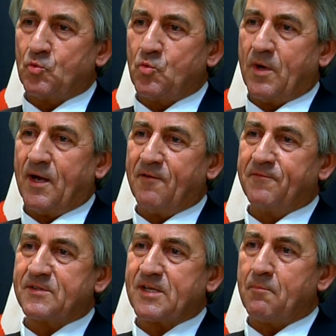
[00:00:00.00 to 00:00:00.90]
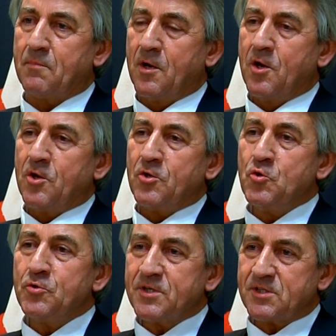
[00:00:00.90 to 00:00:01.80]
to have some
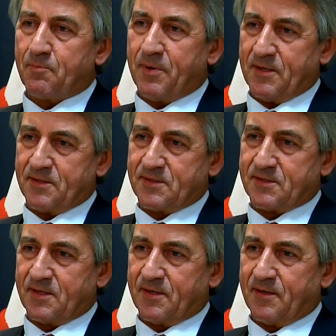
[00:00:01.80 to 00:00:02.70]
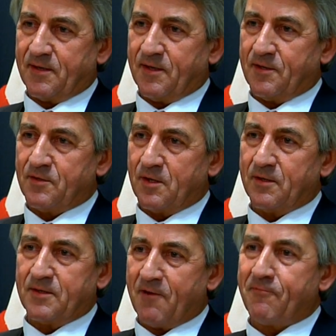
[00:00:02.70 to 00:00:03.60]
new disciplines in the,
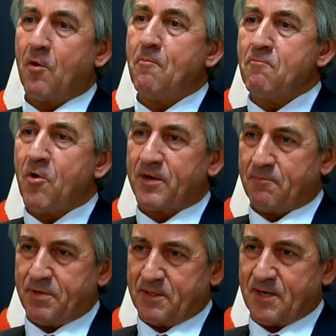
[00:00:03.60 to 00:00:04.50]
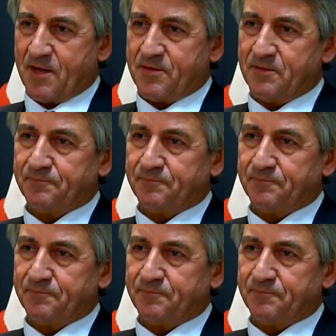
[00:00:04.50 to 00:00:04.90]
therefore, modern pentathlon.